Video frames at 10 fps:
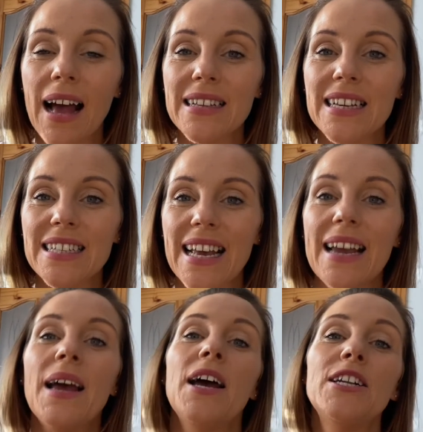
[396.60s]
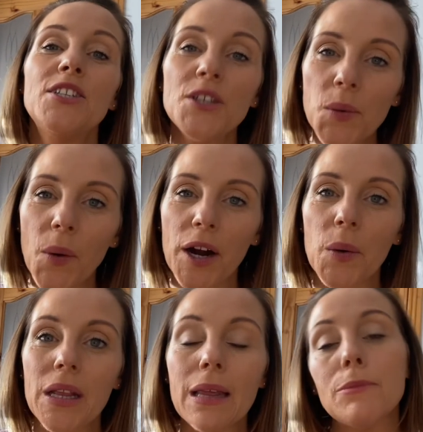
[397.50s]
I say, do work
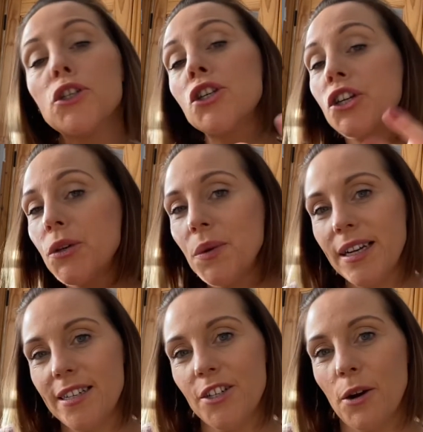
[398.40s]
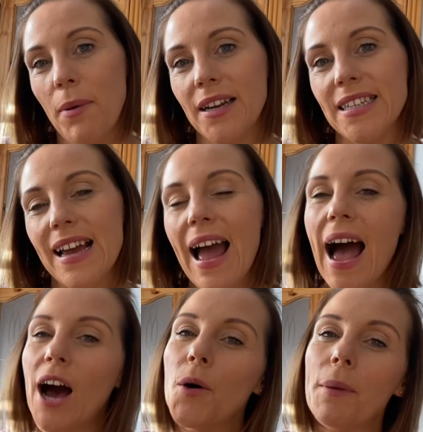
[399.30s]
with them, tune into your body.
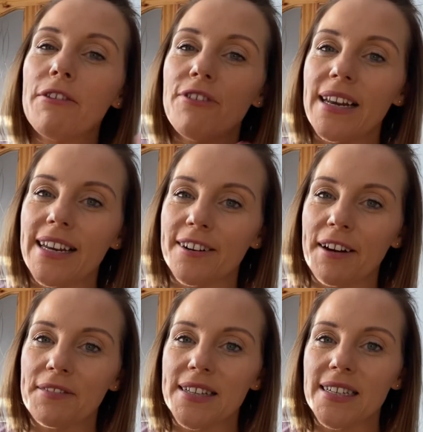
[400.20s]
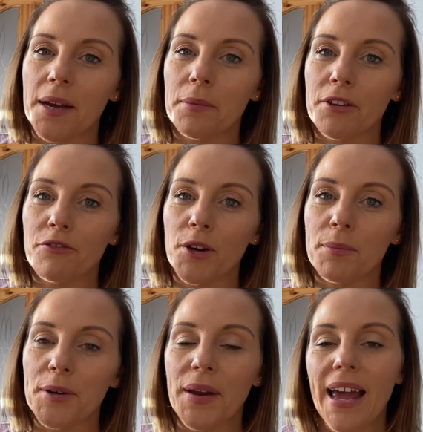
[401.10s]
How am I feeling around this time of the full
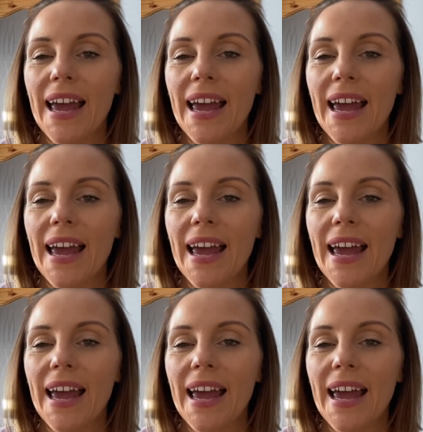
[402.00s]
moon?